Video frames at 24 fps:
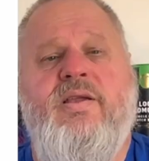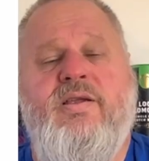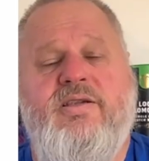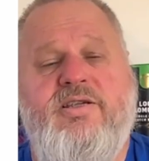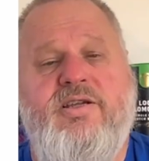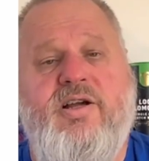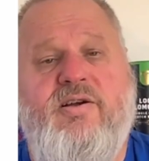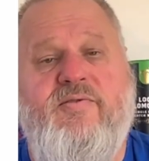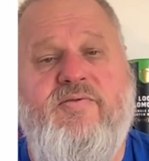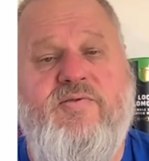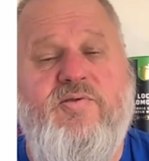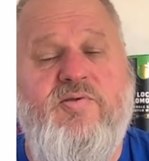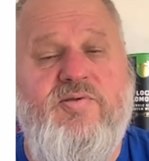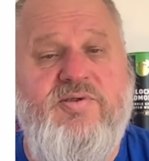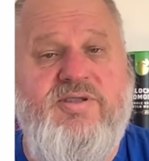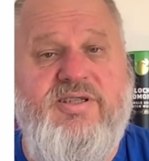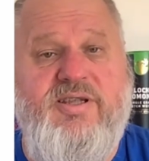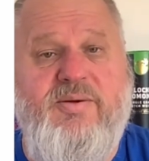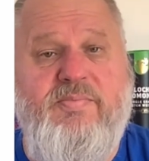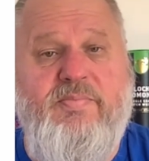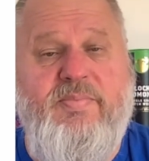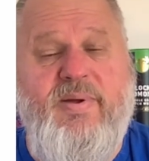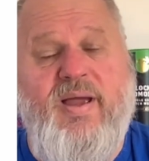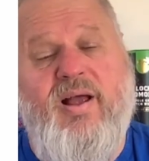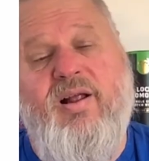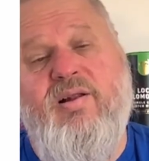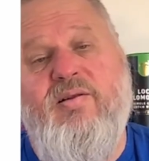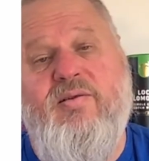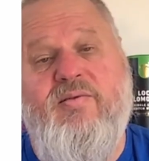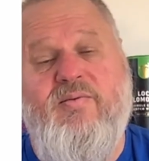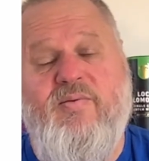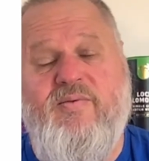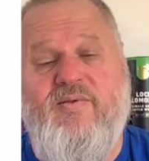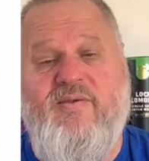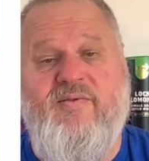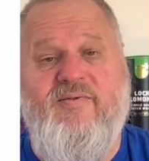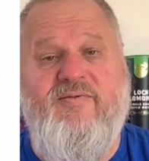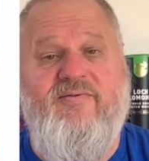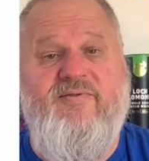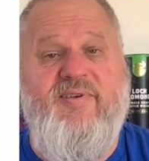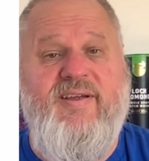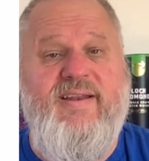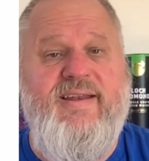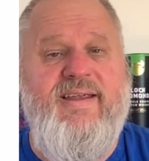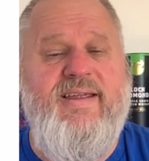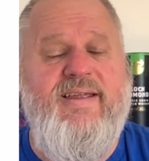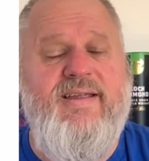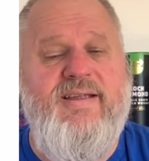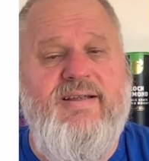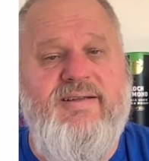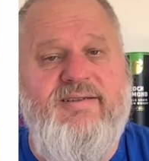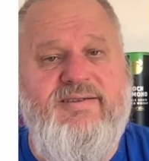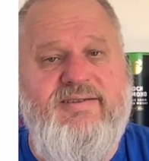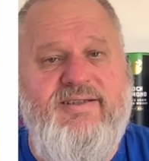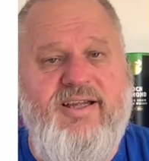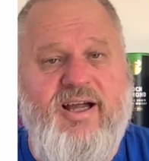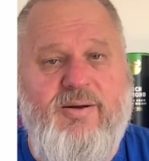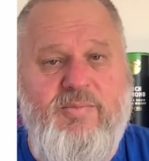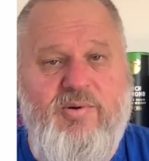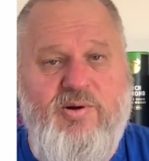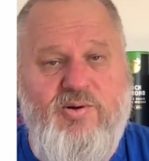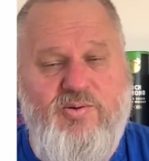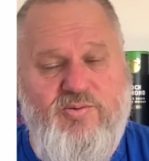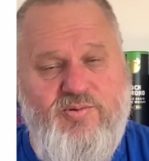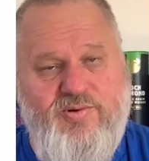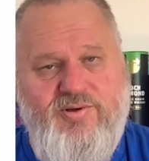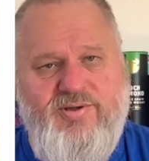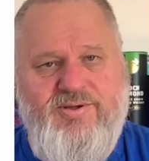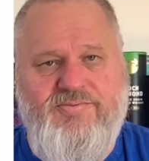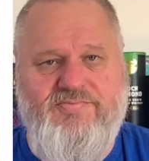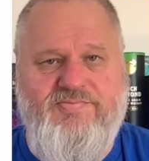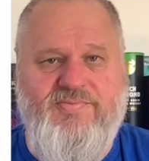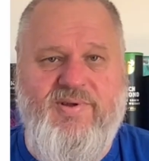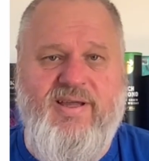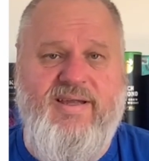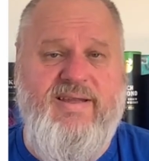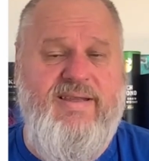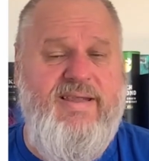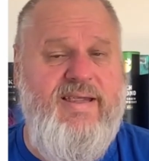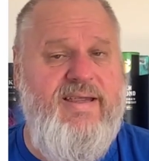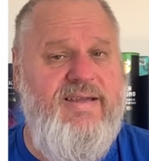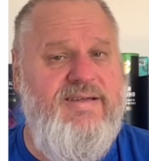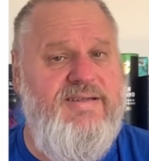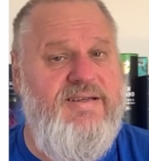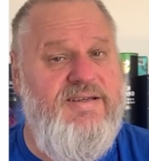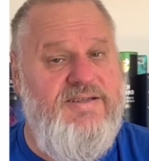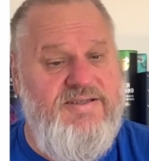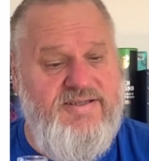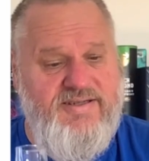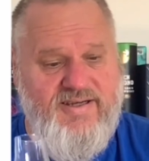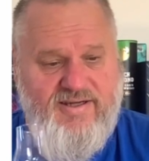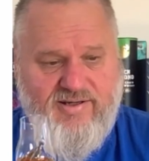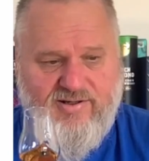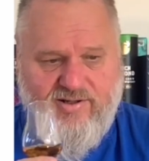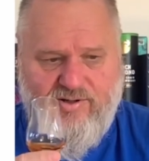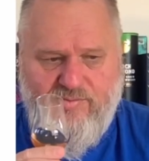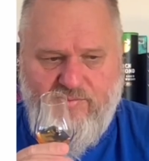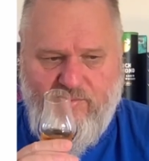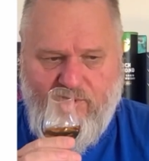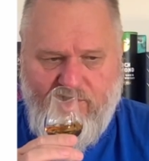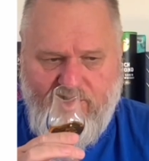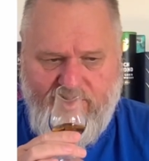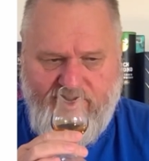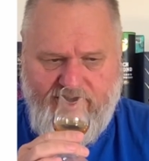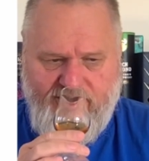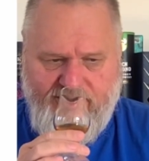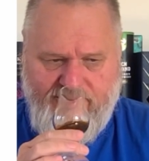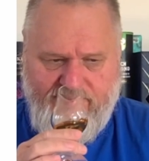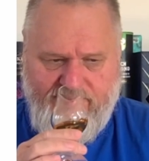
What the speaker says: So of course the Balvenie Double Wood, it is a single malt.